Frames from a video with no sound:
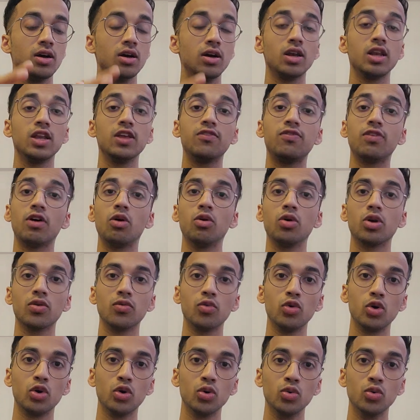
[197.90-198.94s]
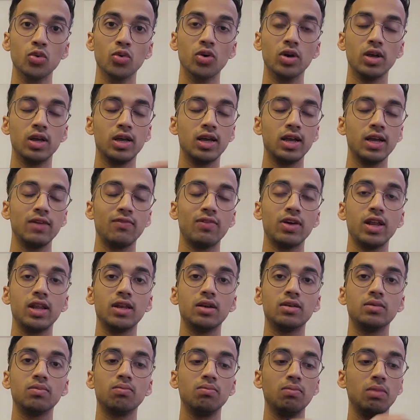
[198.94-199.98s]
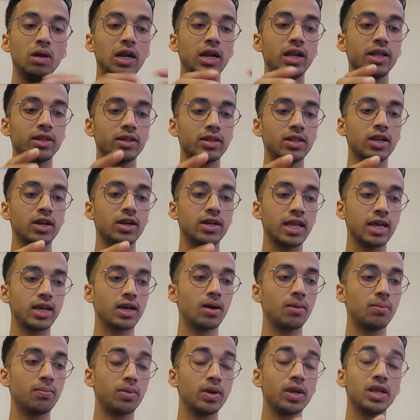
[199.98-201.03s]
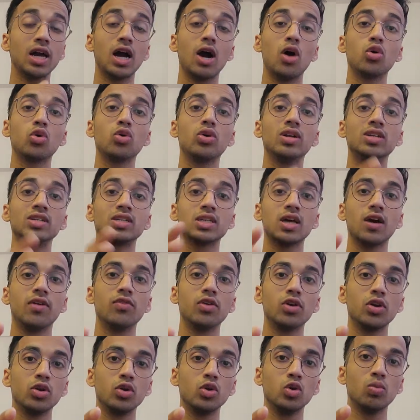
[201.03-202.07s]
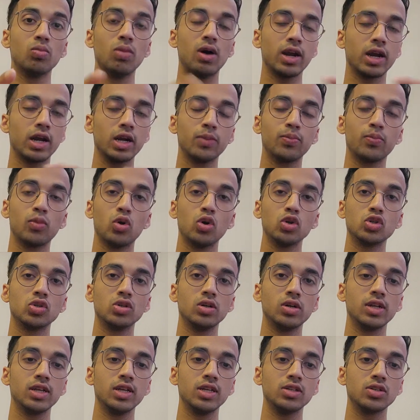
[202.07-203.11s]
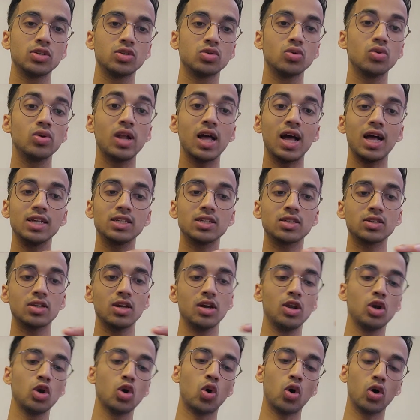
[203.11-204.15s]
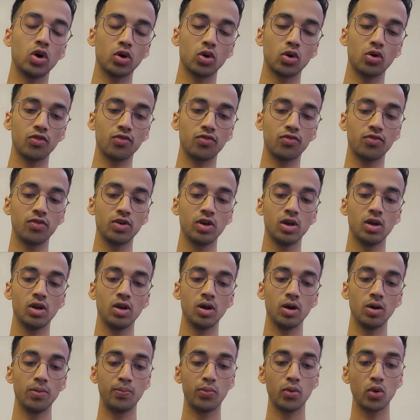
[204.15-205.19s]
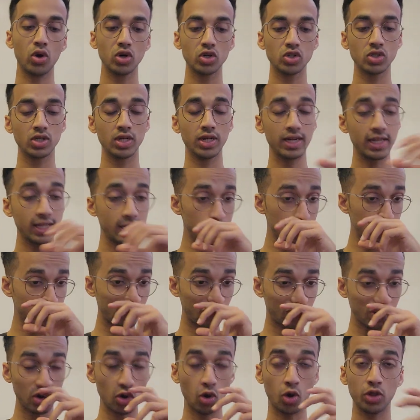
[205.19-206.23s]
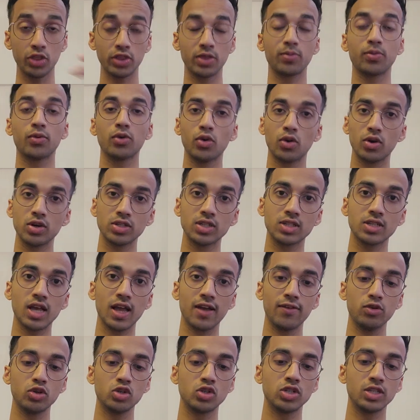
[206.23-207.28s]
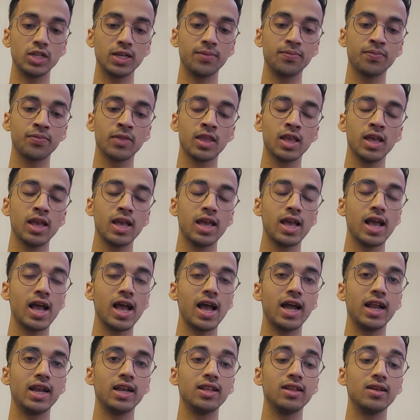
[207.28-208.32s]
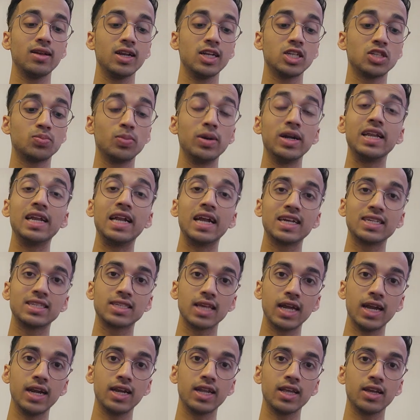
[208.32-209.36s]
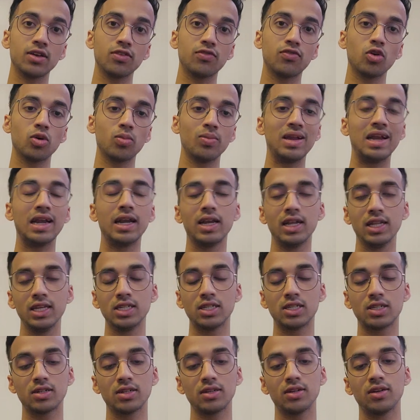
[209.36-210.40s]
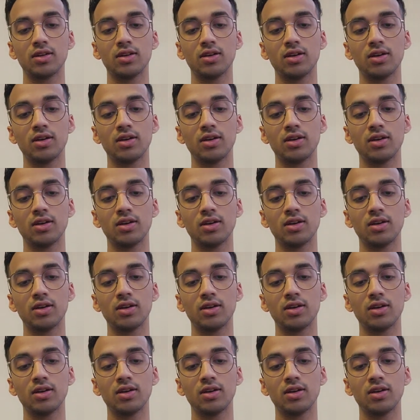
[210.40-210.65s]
early founder would do when building their tech company, how to discover new market opportunities. So it has a lot of opportunities for entrepreneurs, I would say, and it's pretty exciting for me, at least